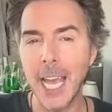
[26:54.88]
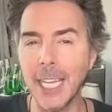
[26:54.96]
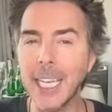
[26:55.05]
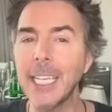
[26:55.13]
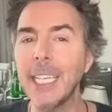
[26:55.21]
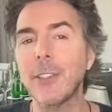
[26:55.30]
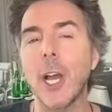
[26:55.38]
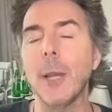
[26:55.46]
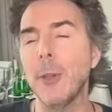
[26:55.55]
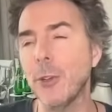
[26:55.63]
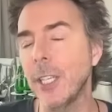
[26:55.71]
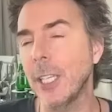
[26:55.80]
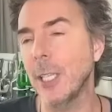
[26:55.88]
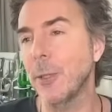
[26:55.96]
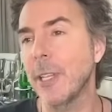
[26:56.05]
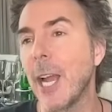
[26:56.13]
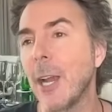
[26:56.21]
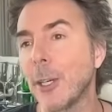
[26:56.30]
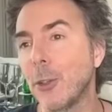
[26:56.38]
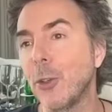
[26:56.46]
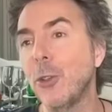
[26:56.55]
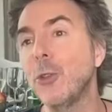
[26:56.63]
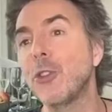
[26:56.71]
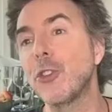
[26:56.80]
And anytime you're dealing with
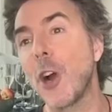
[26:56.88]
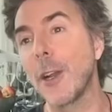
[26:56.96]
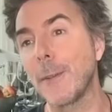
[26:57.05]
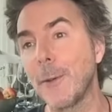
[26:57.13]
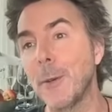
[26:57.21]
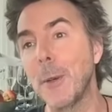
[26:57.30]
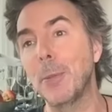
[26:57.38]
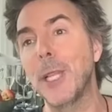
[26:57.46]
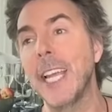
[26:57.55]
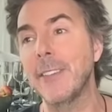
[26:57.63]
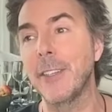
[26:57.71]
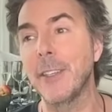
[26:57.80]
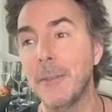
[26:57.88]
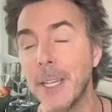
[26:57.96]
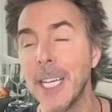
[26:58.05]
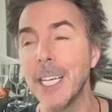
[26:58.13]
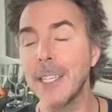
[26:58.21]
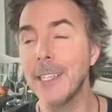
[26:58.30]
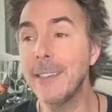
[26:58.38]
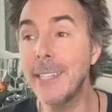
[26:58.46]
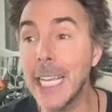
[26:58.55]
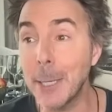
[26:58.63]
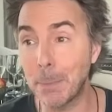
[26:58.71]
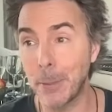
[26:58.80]
characters who start from a place of
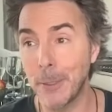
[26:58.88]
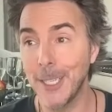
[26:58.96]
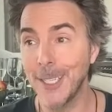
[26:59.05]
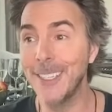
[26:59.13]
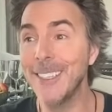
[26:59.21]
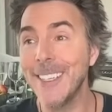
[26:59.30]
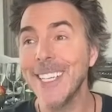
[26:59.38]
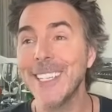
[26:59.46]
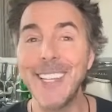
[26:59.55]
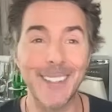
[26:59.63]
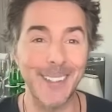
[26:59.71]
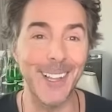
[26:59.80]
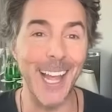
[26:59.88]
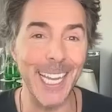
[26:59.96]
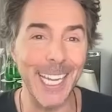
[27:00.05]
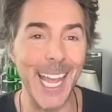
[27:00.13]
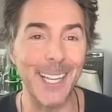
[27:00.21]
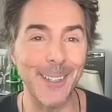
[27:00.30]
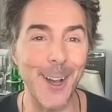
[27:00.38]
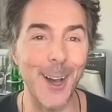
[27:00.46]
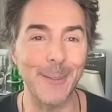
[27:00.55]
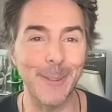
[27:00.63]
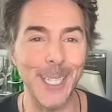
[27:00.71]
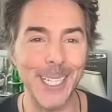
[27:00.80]
deep dislike and
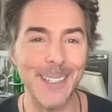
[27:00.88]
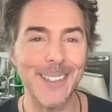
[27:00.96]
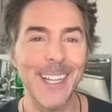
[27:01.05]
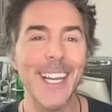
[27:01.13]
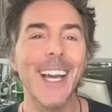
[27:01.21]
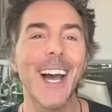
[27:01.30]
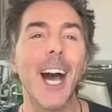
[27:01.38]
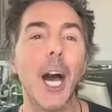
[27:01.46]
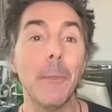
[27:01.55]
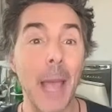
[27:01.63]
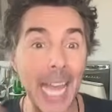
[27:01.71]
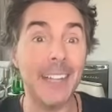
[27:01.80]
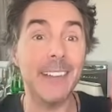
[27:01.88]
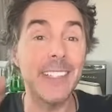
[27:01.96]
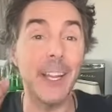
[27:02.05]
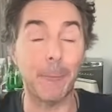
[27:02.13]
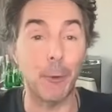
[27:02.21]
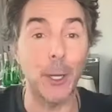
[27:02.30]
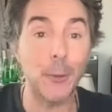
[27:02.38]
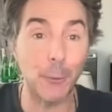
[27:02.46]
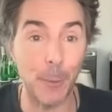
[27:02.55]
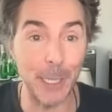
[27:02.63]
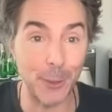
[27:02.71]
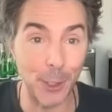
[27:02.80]
conflict um, and difference
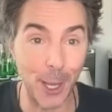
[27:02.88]
from each